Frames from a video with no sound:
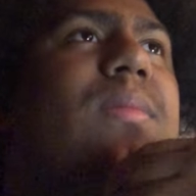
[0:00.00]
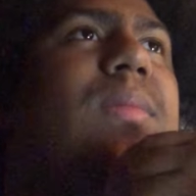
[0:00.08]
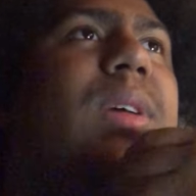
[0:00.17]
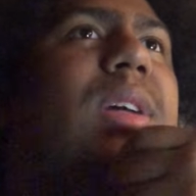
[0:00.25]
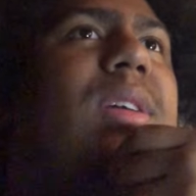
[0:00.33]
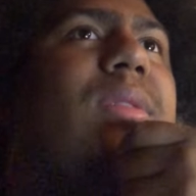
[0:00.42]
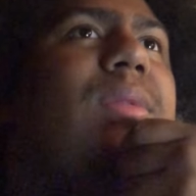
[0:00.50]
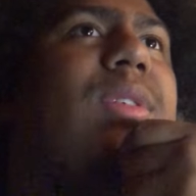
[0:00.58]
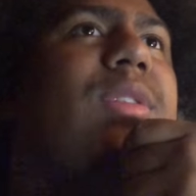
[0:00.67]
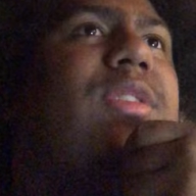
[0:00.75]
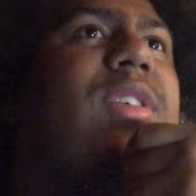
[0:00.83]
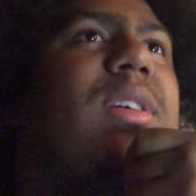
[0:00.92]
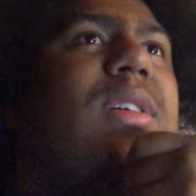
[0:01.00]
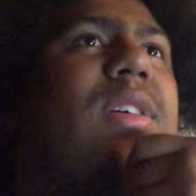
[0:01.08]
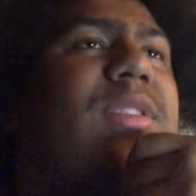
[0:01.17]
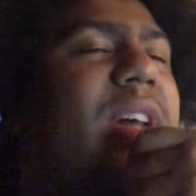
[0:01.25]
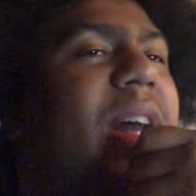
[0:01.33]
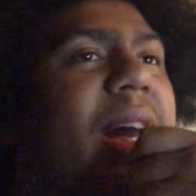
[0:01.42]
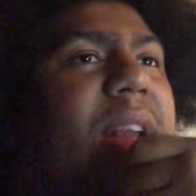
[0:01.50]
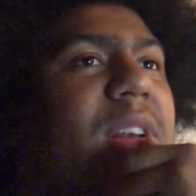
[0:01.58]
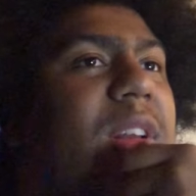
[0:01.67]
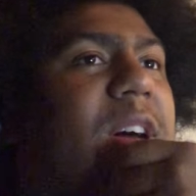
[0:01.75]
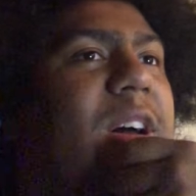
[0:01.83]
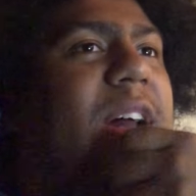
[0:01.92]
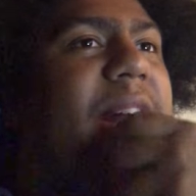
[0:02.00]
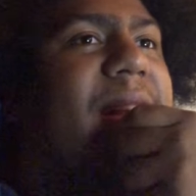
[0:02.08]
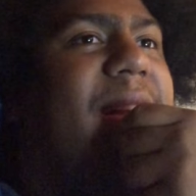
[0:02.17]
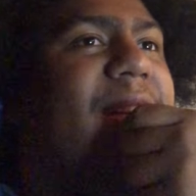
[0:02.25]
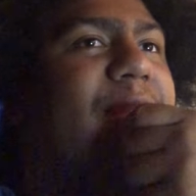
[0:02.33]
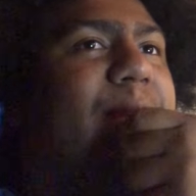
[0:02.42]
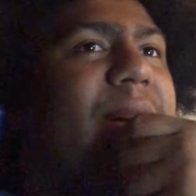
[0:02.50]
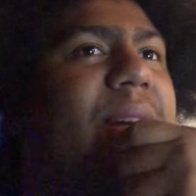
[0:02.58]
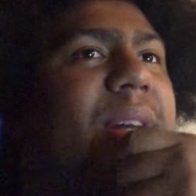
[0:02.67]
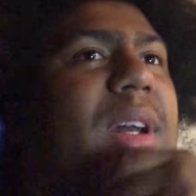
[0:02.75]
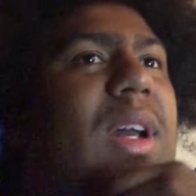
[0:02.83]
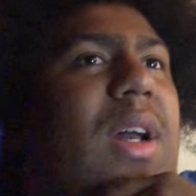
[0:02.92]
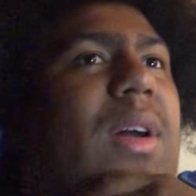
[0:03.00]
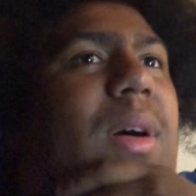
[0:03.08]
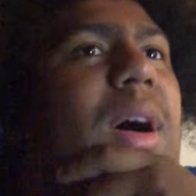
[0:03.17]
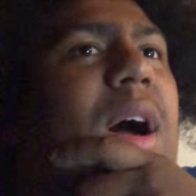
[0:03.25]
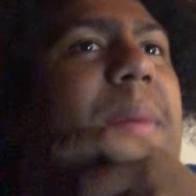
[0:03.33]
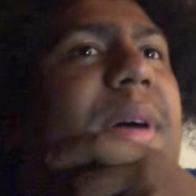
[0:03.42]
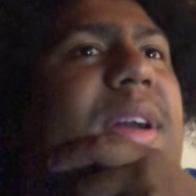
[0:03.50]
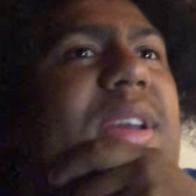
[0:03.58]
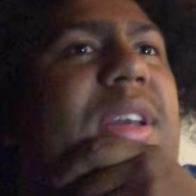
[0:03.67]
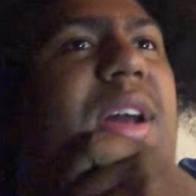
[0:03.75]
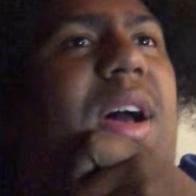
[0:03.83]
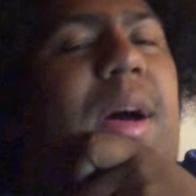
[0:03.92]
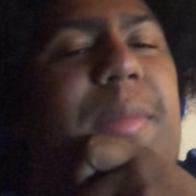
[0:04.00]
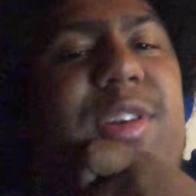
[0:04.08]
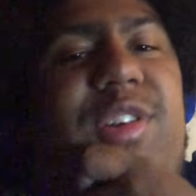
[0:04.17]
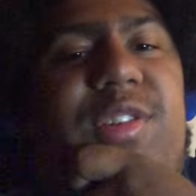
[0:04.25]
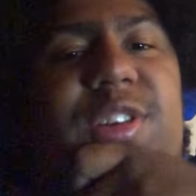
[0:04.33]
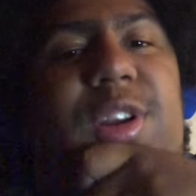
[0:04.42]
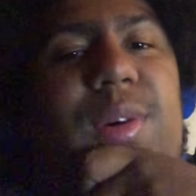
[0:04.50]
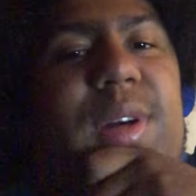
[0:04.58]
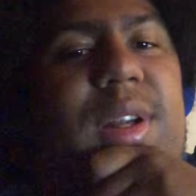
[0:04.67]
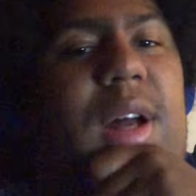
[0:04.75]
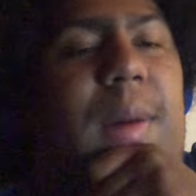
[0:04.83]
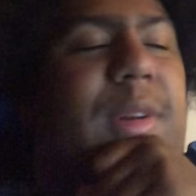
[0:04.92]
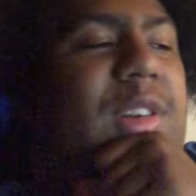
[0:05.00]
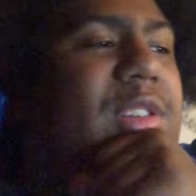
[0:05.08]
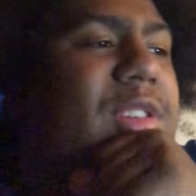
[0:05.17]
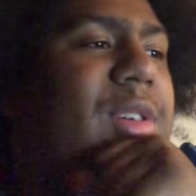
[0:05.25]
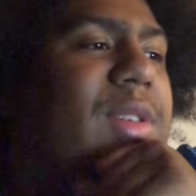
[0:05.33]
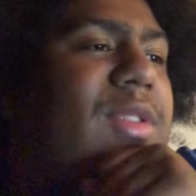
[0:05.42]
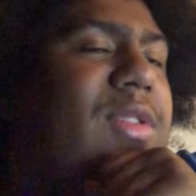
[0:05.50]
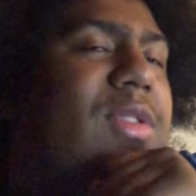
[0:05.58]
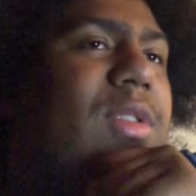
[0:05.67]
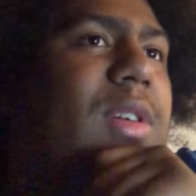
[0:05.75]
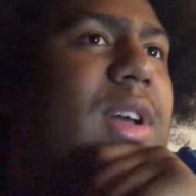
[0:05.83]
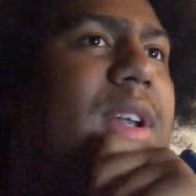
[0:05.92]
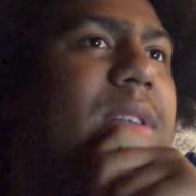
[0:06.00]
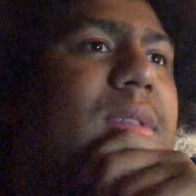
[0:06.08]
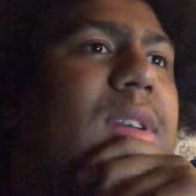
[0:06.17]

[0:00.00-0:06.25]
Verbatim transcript: Man, we'll see. Cause I had a lot of ideas, but I am might, yeah, I'm gonna just do it. I'm gonna just do it. Screw it.